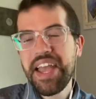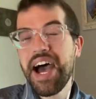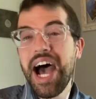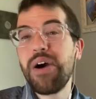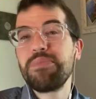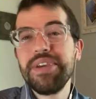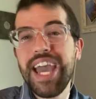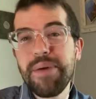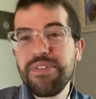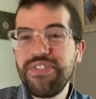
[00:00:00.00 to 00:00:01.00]
I would be a
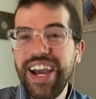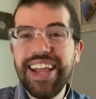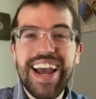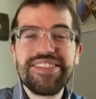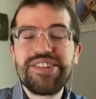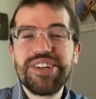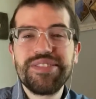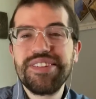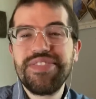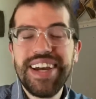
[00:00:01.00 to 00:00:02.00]
happy fan as a
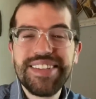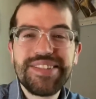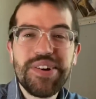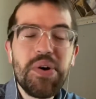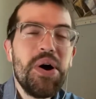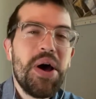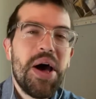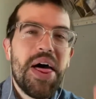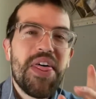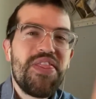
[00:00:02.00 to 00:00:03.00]
Chelsea fan. So
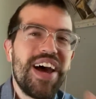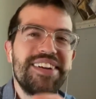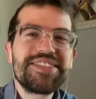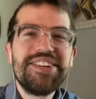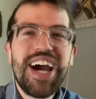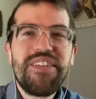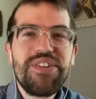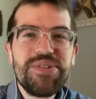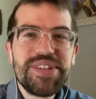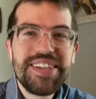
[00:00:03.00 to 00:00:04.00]
that is all I have for
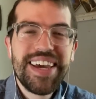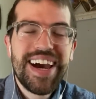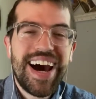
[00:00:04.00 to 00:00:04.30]
you today.